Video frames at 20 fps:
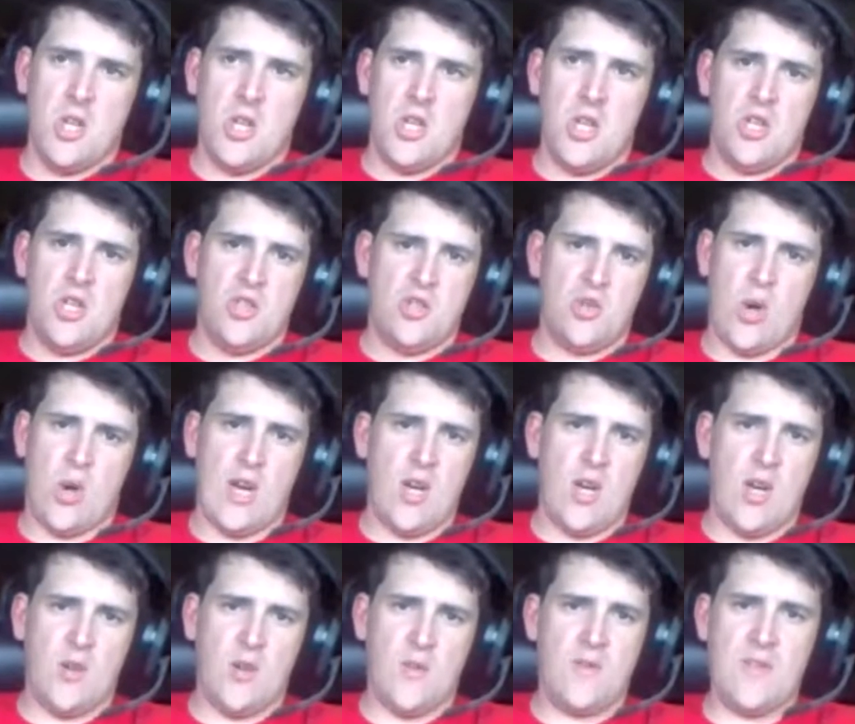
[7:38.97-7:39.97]

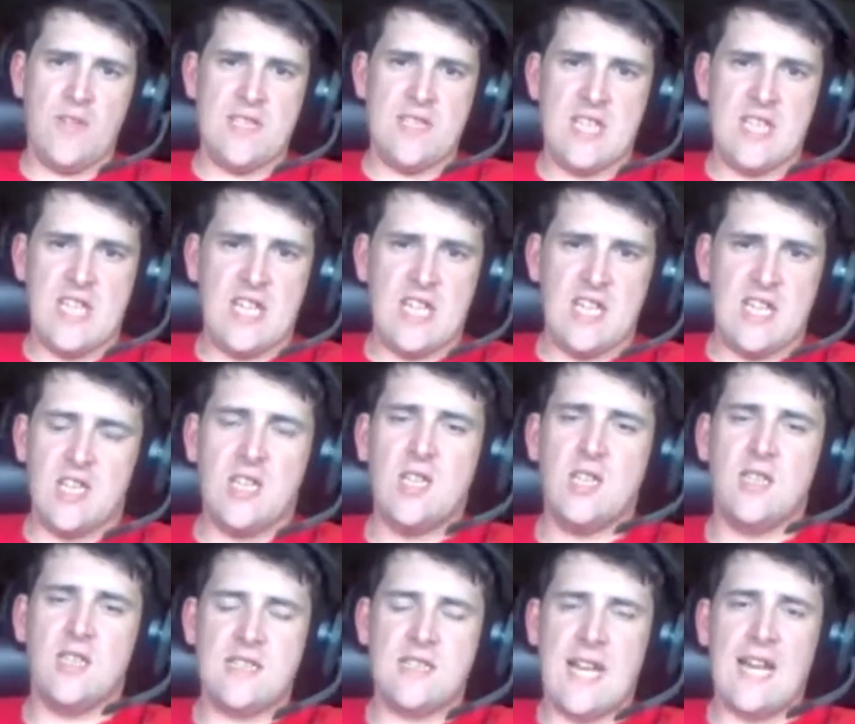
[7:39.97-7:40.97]
12, 15
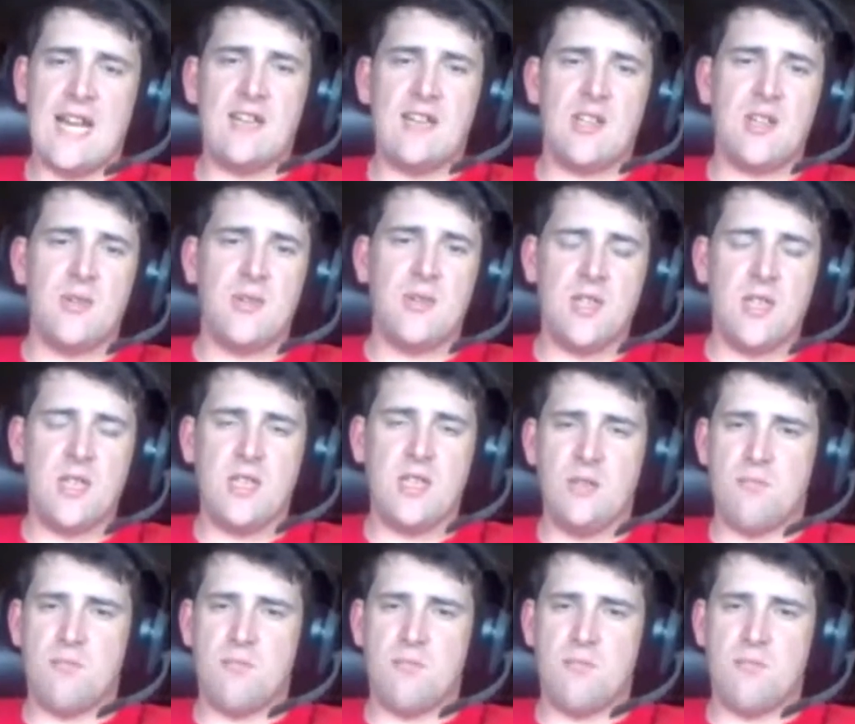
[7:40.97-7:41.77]
download,